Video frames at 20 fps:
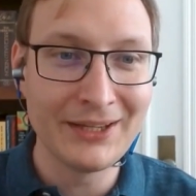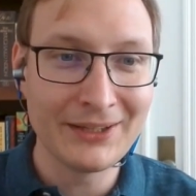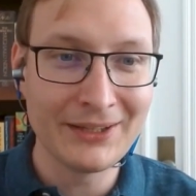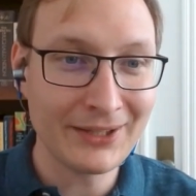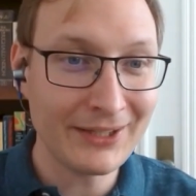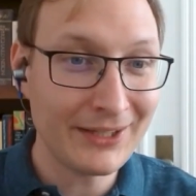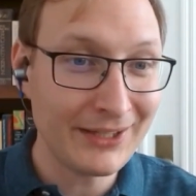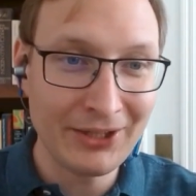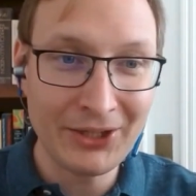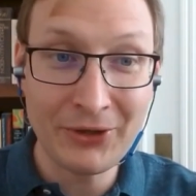
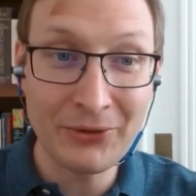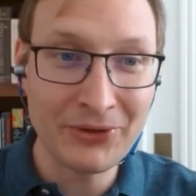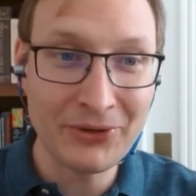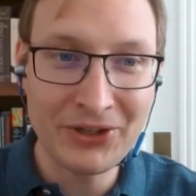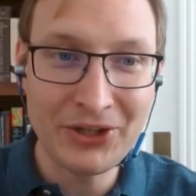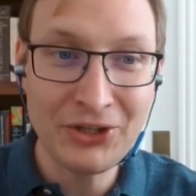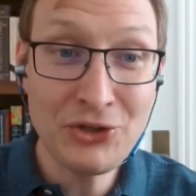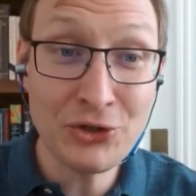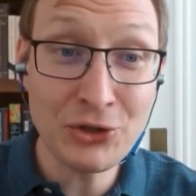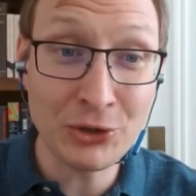Like, the
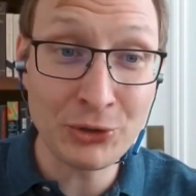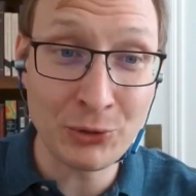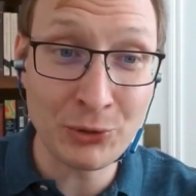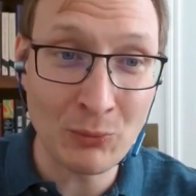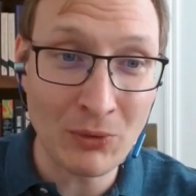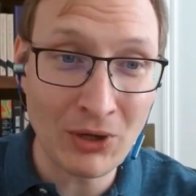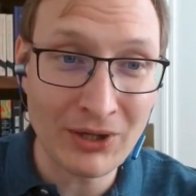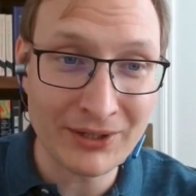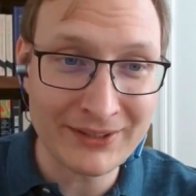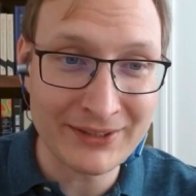digital
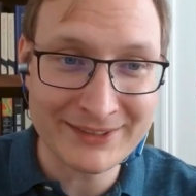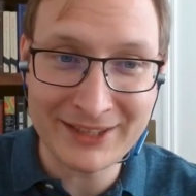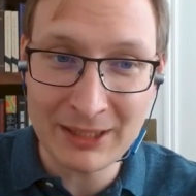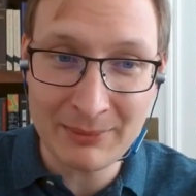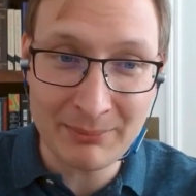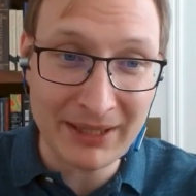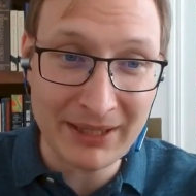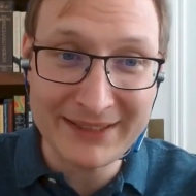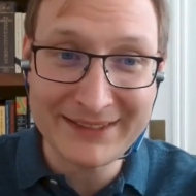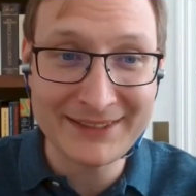yuan is
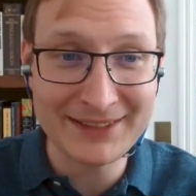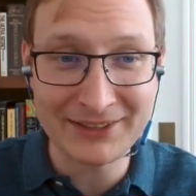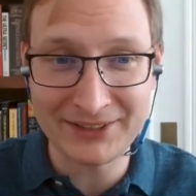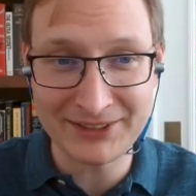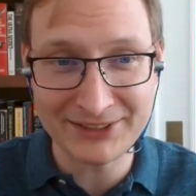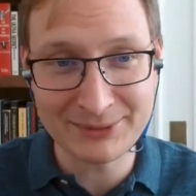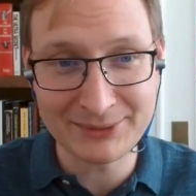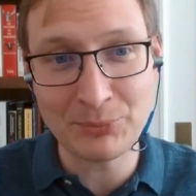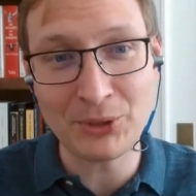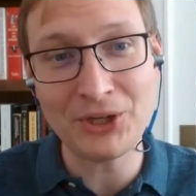like basically
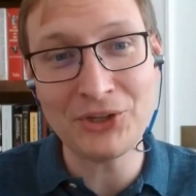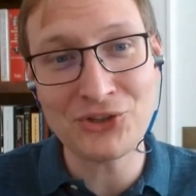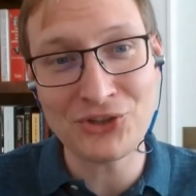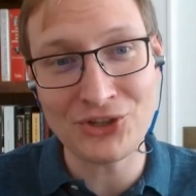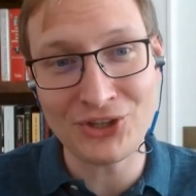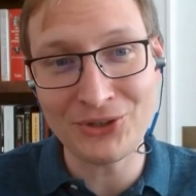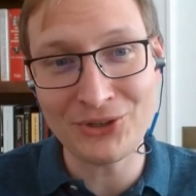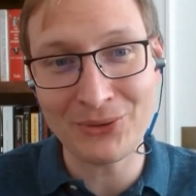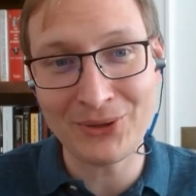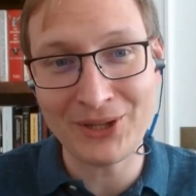a
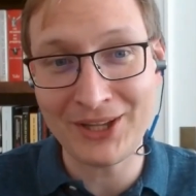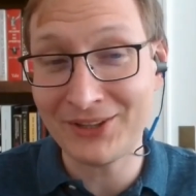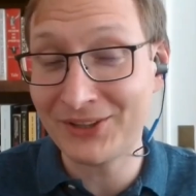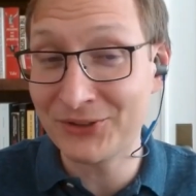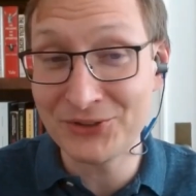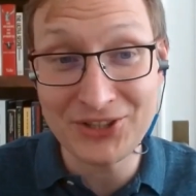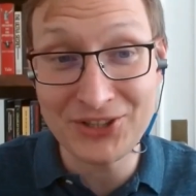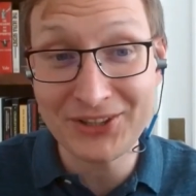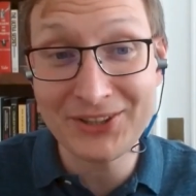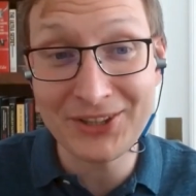spreadsheet. Okay,
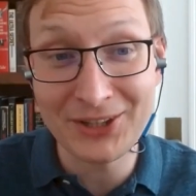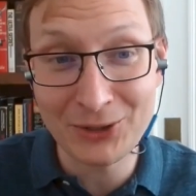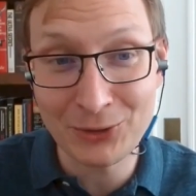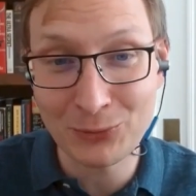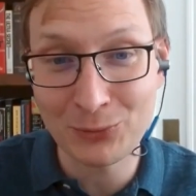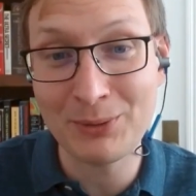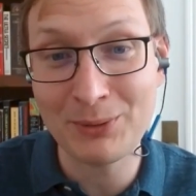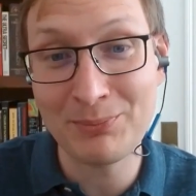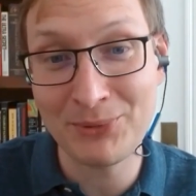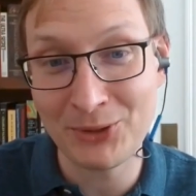there's nothing
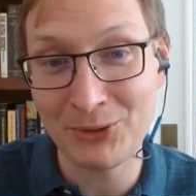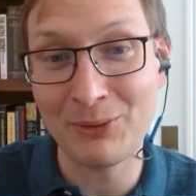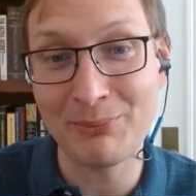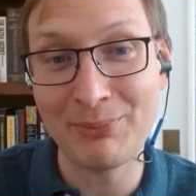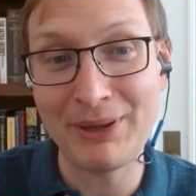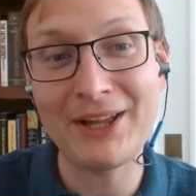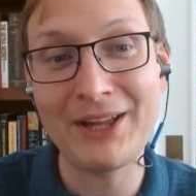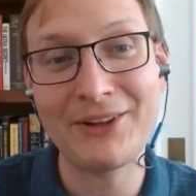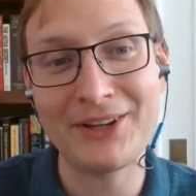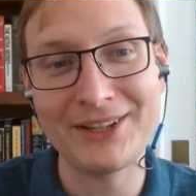crypto
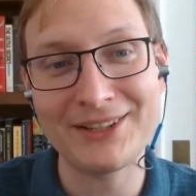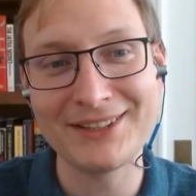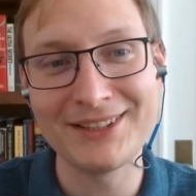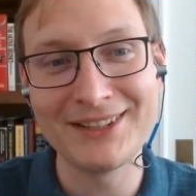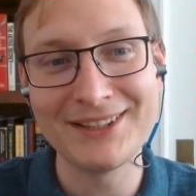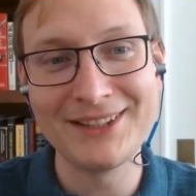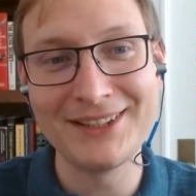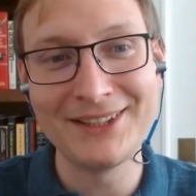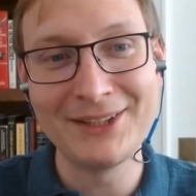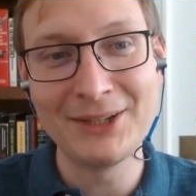about it,
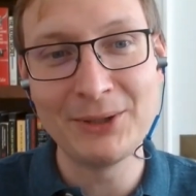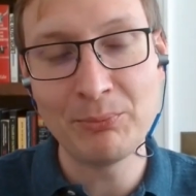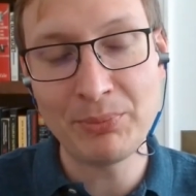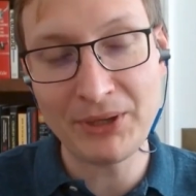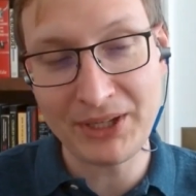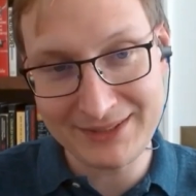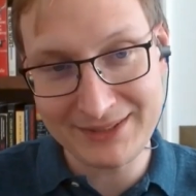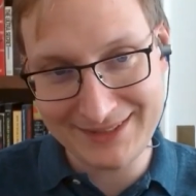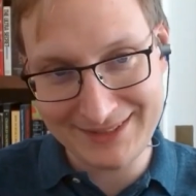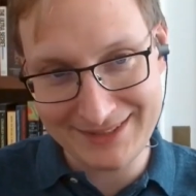
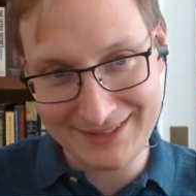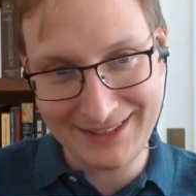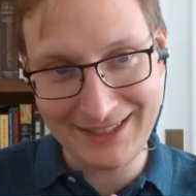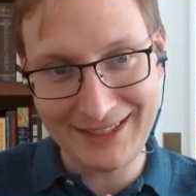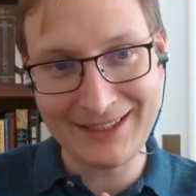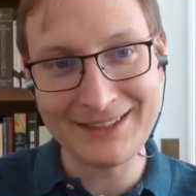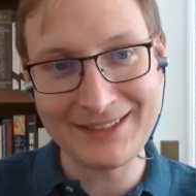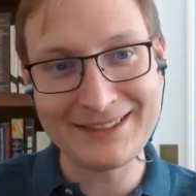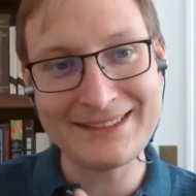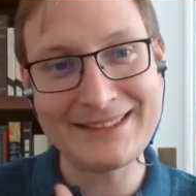but it's
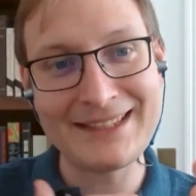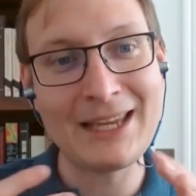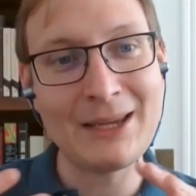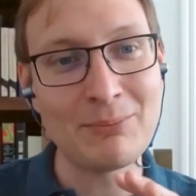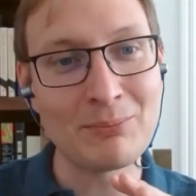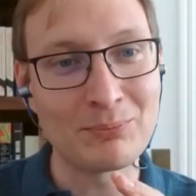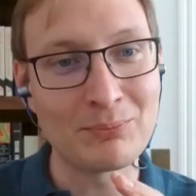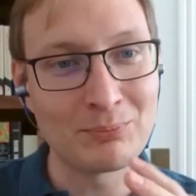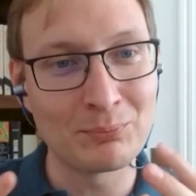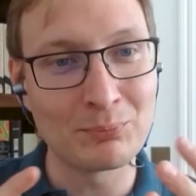in the
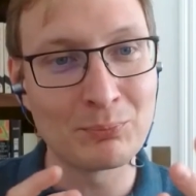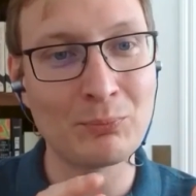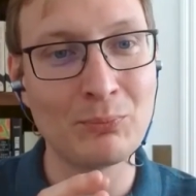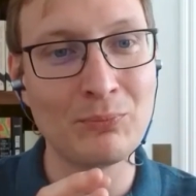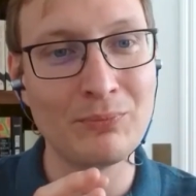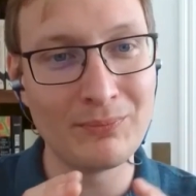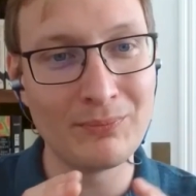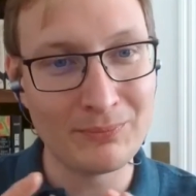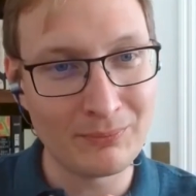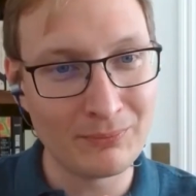same
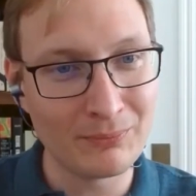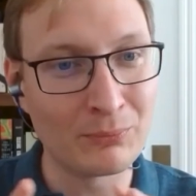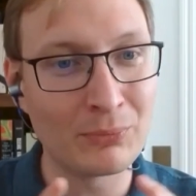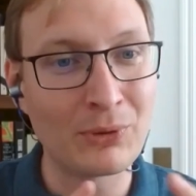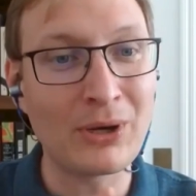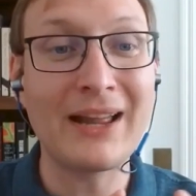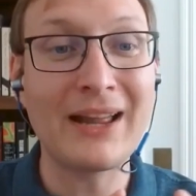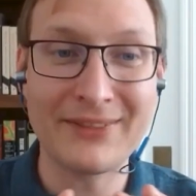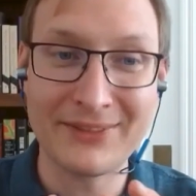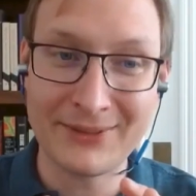
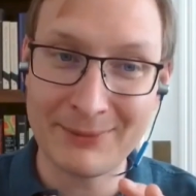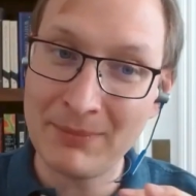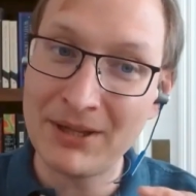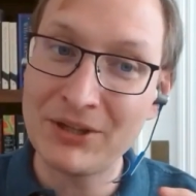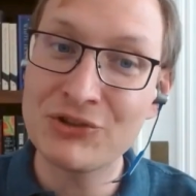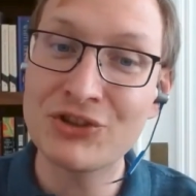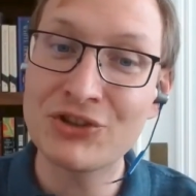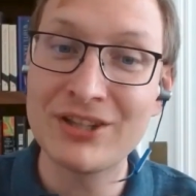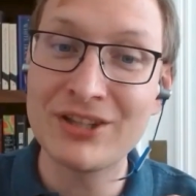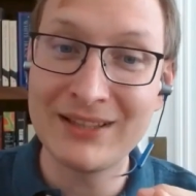breath,
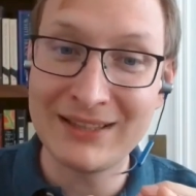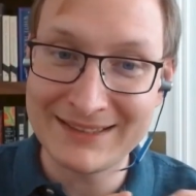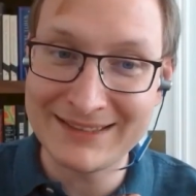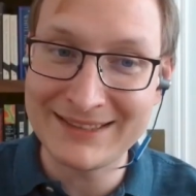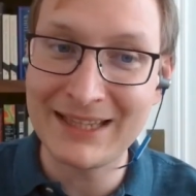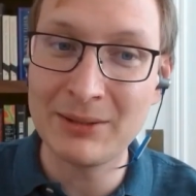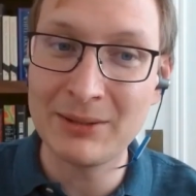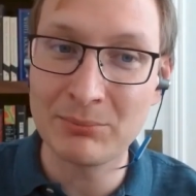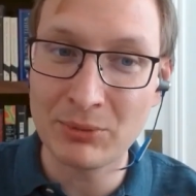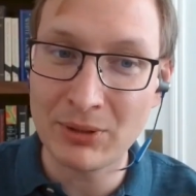mentioned in the
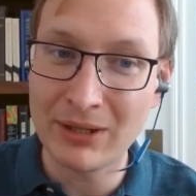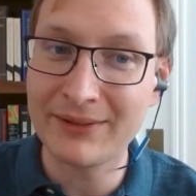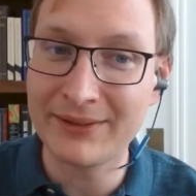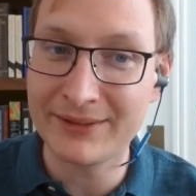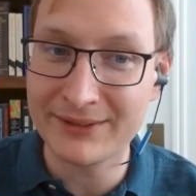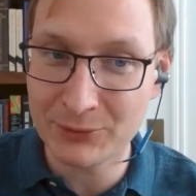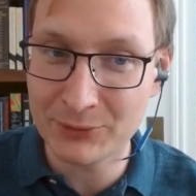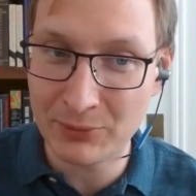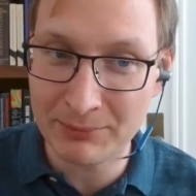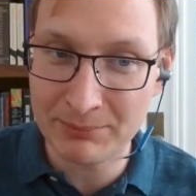same breath
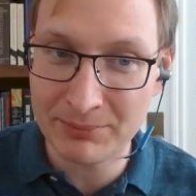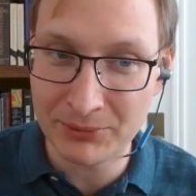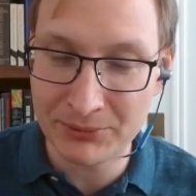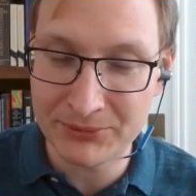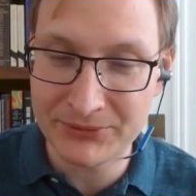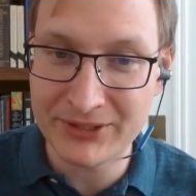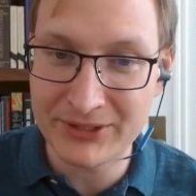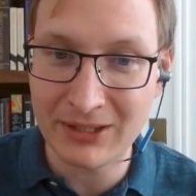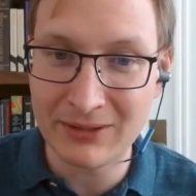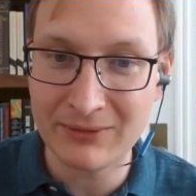as crypto
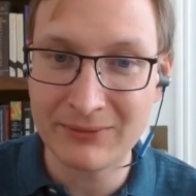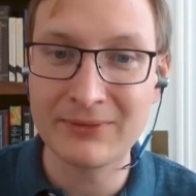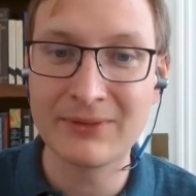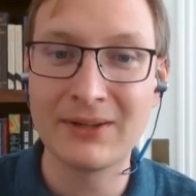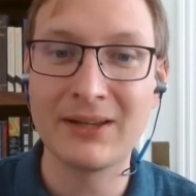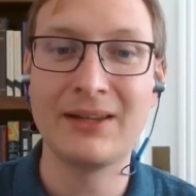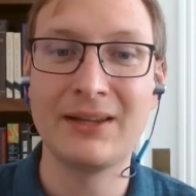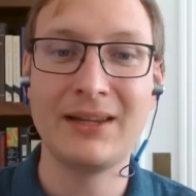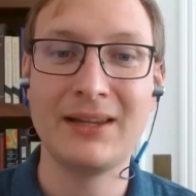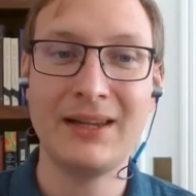stuff,
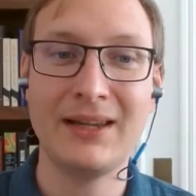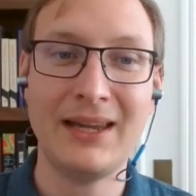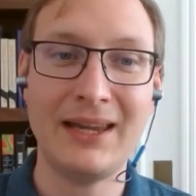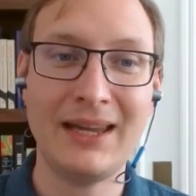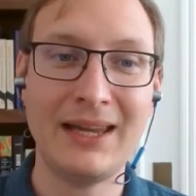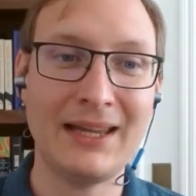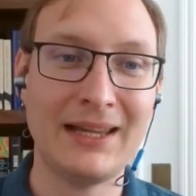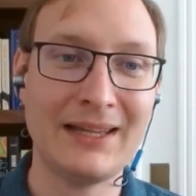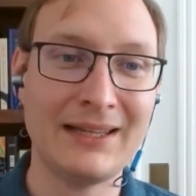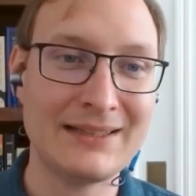
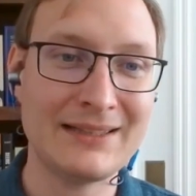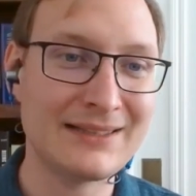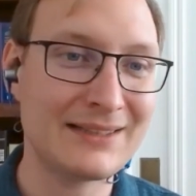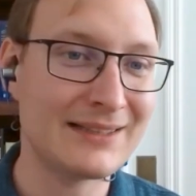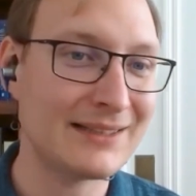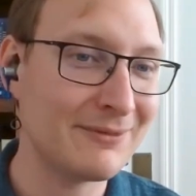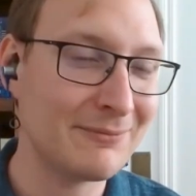and